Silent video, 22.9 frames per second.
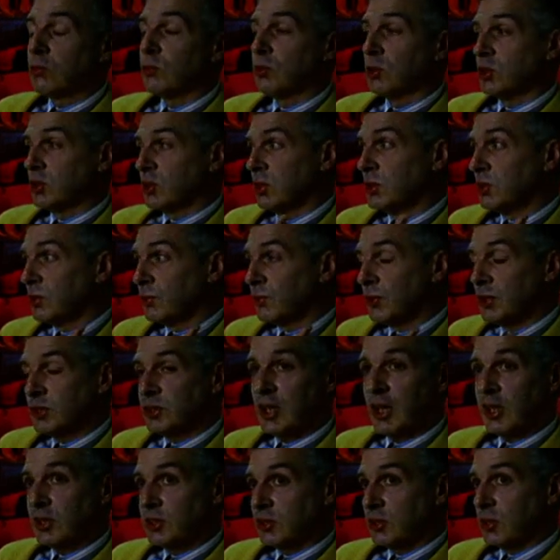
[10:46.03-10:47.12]
which is a
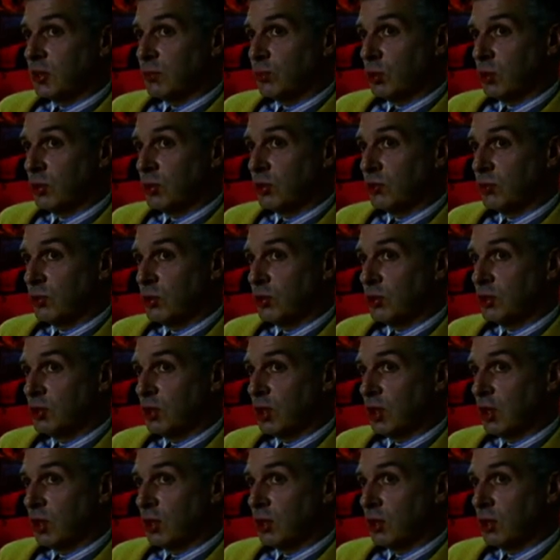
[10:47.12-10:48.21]
fantastic point of view to
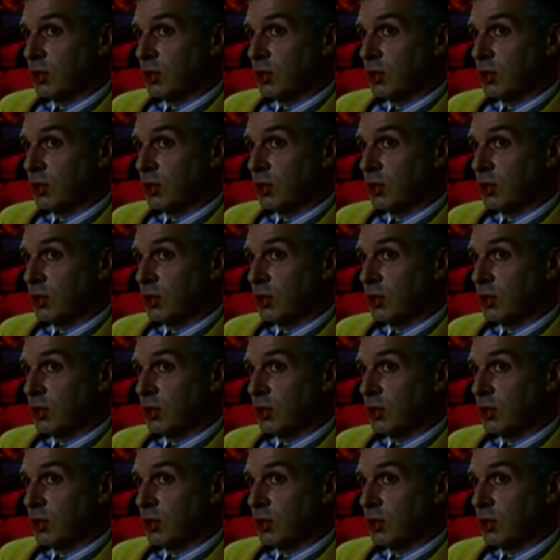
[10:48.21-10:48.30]
take.